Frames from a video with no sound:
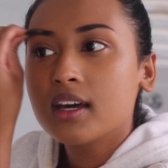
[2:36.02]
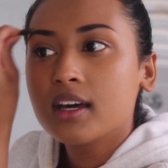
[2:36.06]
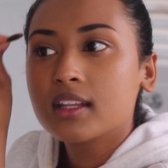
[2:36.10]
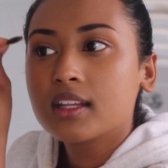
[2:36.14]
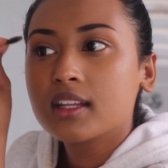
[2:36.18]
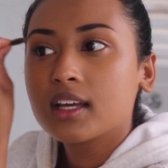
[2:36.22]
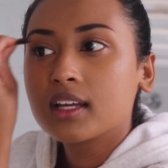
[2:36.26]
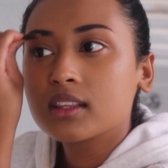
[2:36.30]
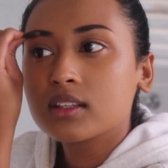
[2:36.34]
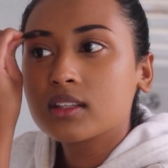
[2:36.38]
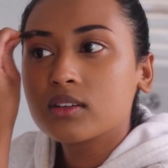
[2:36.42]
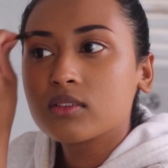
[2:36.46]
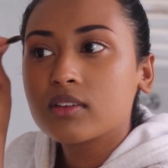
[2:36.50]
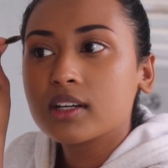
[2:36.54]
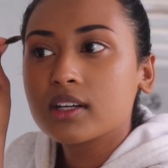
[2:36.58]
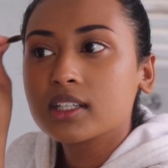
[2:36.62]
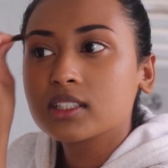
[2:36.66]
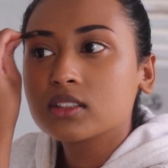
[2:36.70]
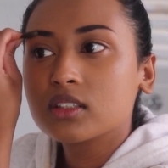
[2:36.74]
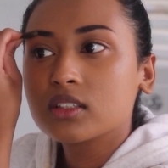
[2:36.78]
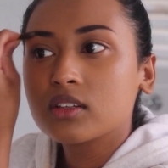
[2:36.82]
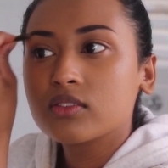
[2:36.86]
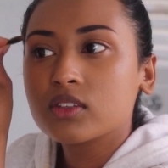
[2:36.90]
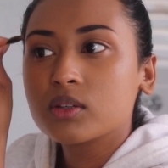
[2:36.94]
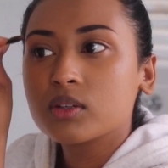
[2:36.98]
that the
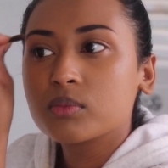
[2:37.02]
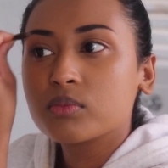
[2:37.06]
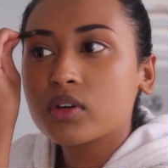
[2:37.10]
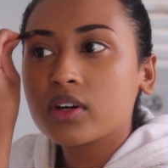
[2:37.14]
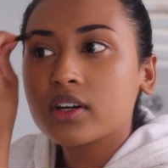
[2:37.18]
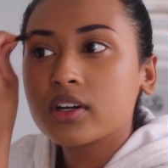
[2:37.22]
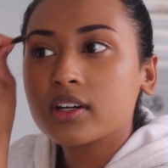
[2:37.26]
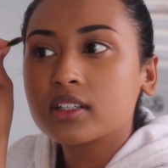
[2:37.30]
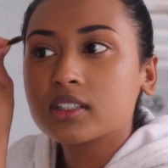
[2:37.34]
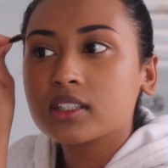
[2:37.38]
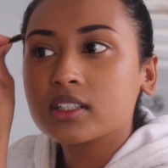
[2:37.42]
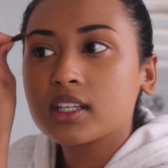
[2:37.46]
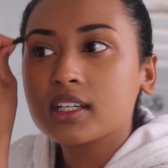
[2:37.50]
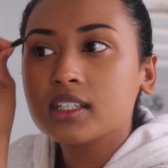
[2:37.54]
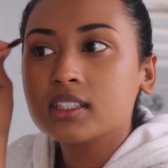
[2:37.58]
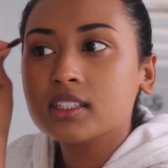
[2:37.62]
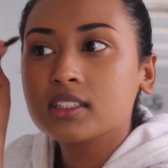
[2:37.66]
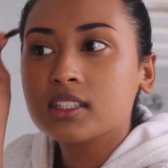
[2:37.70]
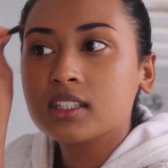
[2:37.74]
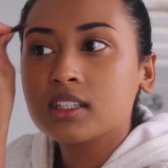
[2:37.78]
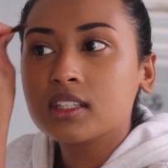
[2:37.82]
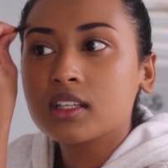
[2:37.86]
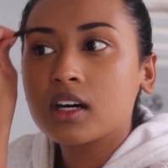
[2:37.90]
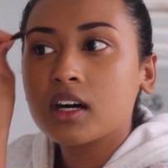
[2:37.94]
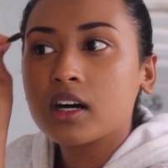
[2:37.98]
rest of the product that is
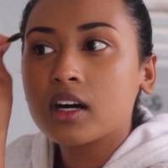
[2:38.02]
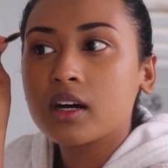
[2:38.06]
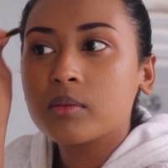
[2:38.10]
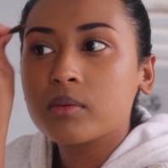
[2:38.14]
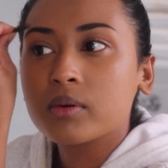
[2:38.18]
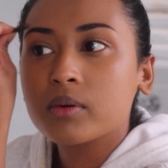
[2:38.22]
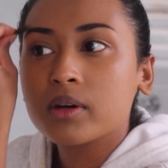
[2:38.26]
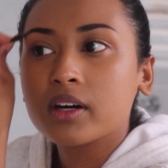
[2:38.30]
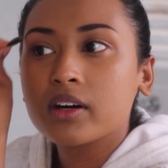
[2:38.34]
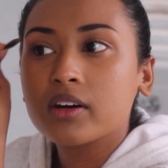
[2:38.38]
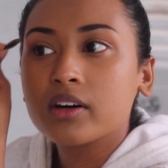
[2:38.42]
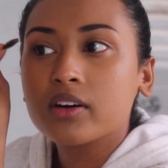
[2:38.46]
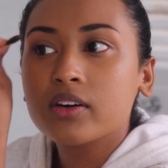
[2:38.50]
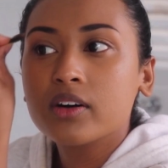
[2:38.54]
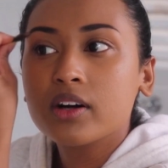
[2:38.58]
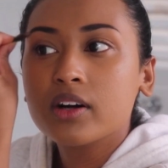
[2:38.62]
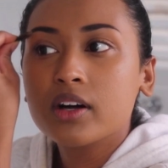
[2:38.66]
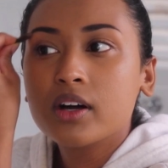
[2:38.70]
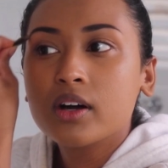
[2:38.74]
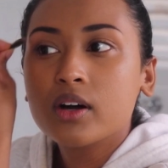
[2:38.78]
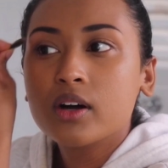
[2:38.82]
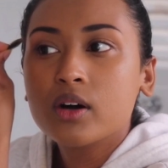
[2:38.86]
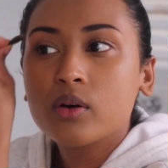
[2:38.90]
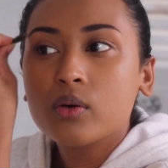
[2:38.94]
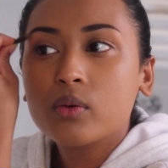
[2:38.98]
in the eyebrow
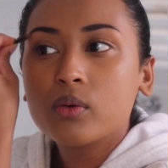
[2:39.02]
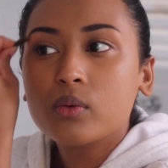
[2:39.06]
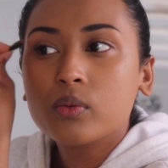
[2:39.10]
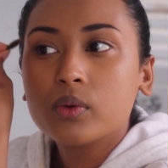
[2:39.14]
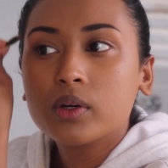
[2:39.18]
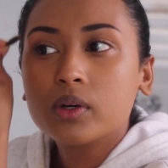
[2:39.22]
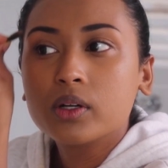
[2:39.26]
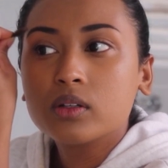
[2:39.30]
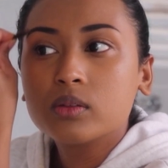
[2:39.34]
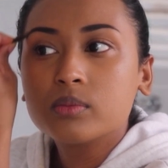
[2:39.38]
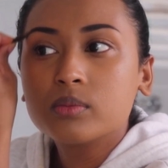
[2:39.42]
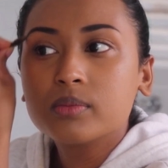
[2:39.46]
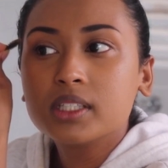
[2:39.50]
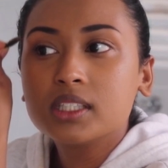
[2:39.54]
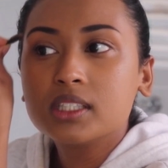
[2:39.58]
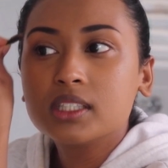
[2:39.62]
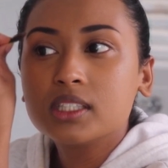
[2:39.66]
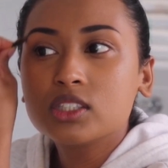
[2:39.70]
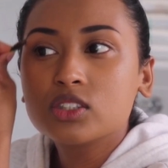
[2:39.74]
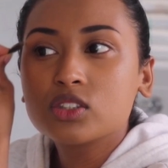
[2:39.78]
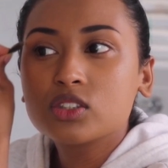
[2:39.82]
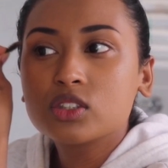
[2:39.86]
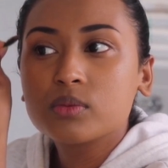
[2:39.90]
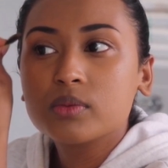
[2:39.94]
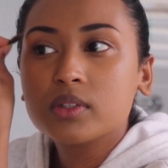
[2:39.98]
will be
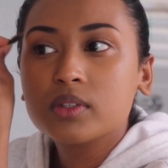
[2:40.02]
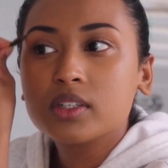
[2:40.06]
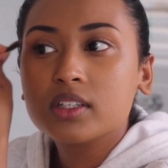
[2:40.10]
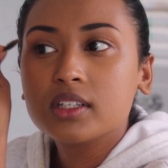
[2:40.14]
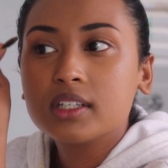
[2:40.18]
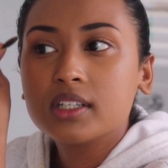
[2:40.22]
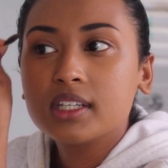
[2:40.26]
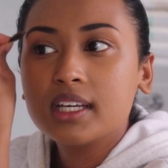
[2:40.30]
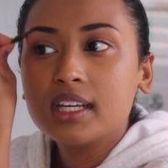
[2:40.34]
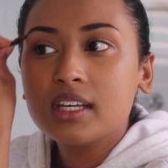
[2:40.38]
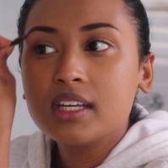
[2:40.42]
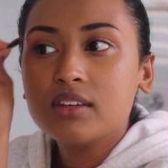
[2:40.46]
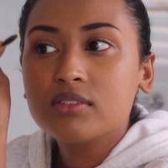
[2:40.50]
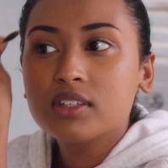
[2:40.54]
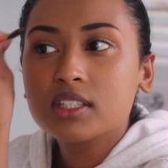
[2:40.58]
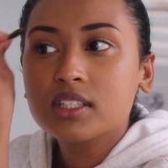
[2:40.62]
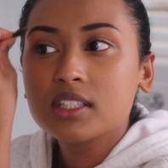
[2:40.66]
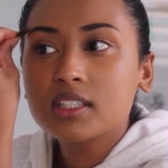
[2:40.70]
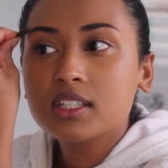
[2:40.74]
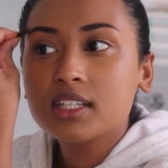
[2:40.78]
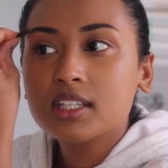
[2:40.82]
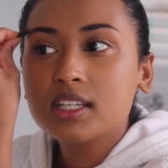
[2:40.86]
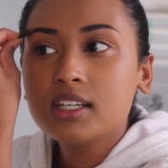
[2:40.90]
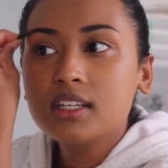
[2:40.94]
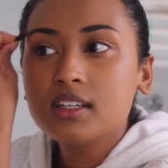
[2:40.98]
distributed
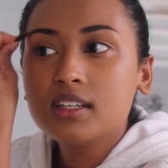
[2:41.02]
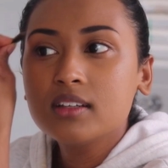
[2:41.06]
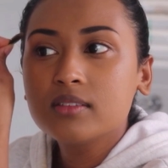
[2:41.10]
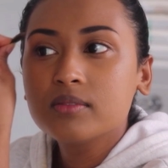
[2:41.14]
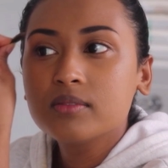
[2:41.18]
evenly.